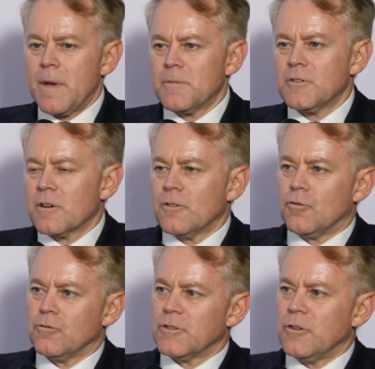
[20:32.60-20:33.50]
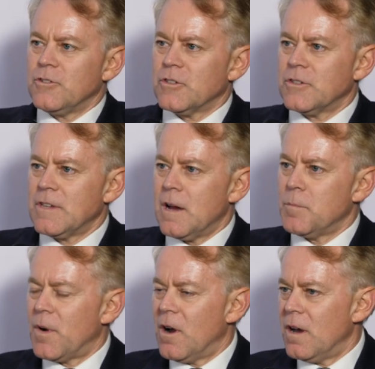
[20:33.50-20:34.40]
Perhaps I can also just
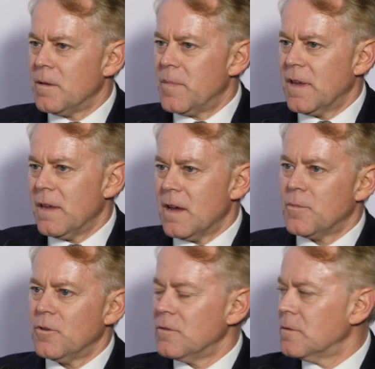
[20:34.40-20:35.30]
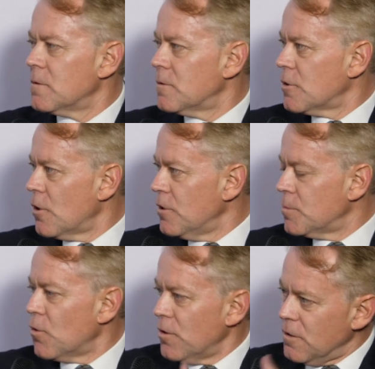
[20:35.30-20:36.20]
start by picking up on
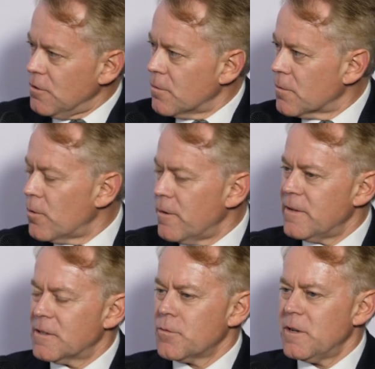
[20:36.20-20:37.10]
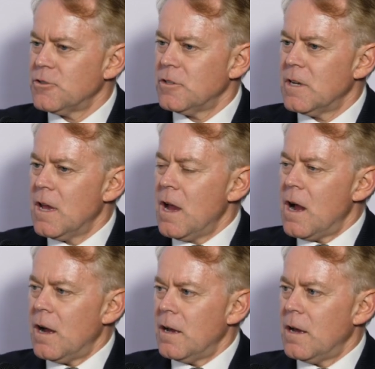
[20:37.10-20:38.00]
Tony's point in your previous question.
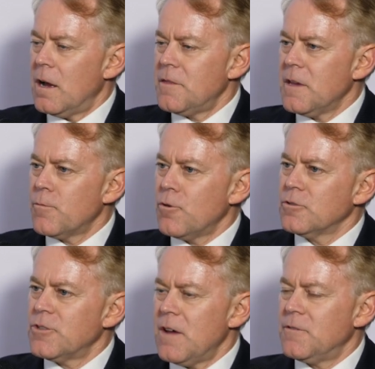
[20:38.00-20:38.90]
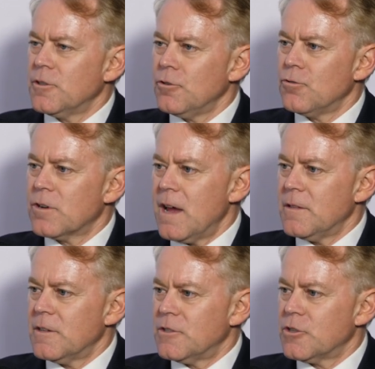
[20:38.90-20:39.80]
I think we also have to look
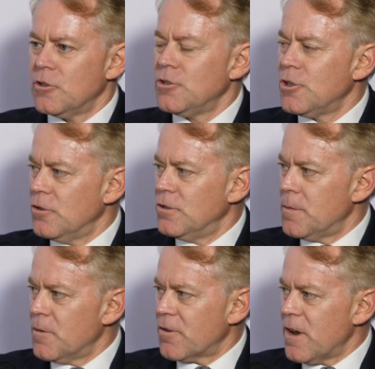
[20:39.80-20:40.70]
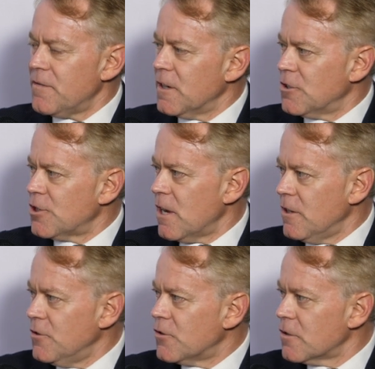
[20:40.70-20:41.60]
at the socio-demographic
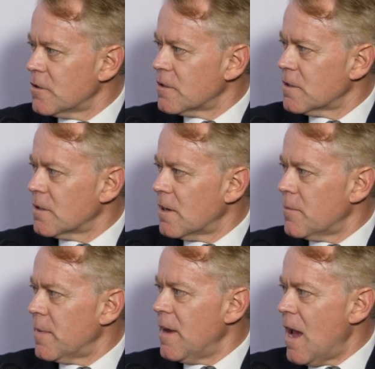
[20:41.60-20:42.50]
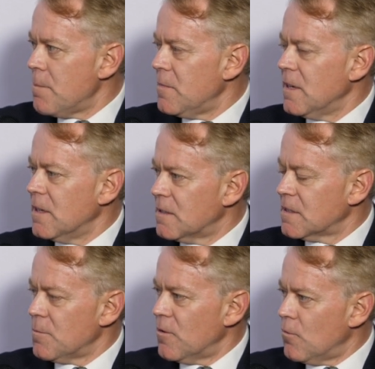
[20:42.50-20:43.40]
changes that have been happening in
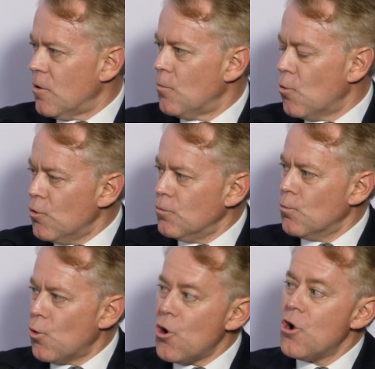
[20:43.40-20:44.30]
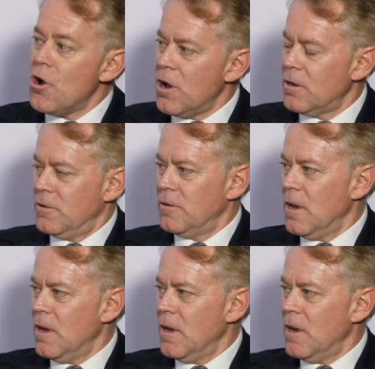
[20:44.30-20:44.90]
some of what were